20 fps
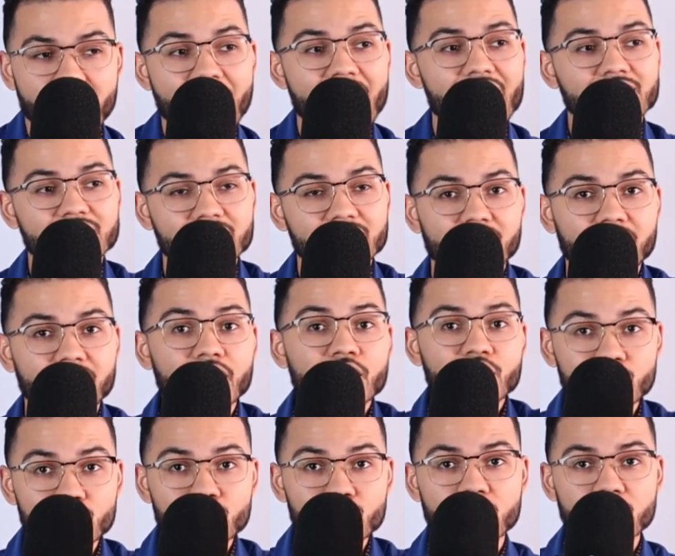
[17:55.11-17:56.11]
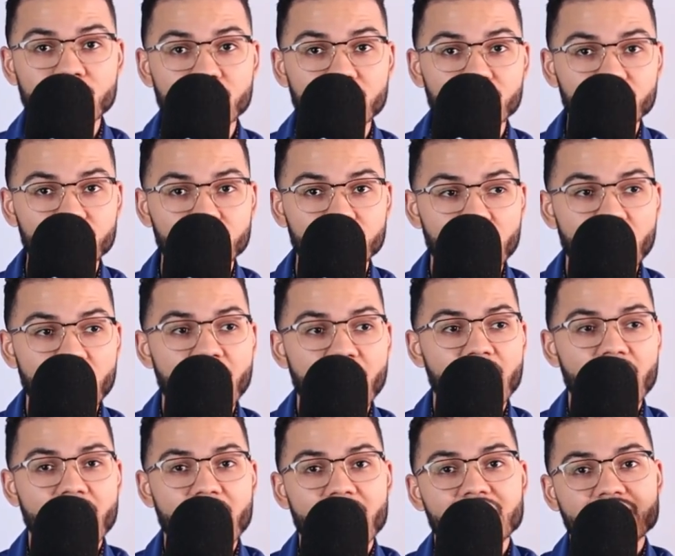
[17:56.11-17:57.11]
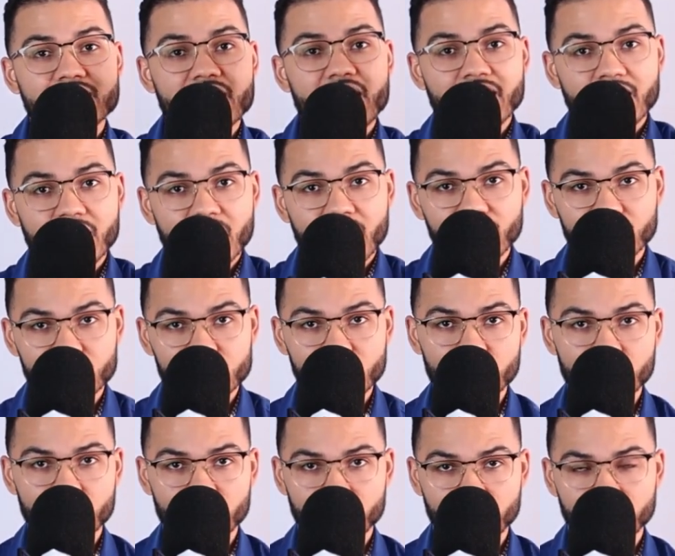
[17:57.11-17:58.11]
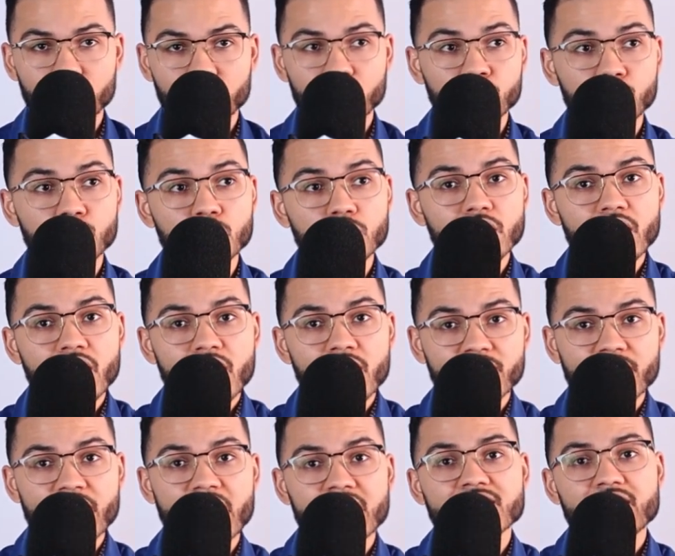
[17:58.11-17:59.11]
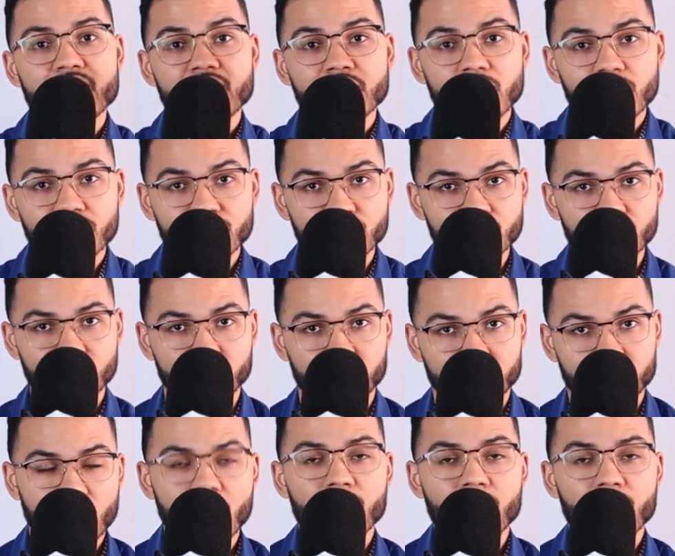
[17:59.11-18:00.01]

Asking, can you give as I gave to you? Could you love as I loved you?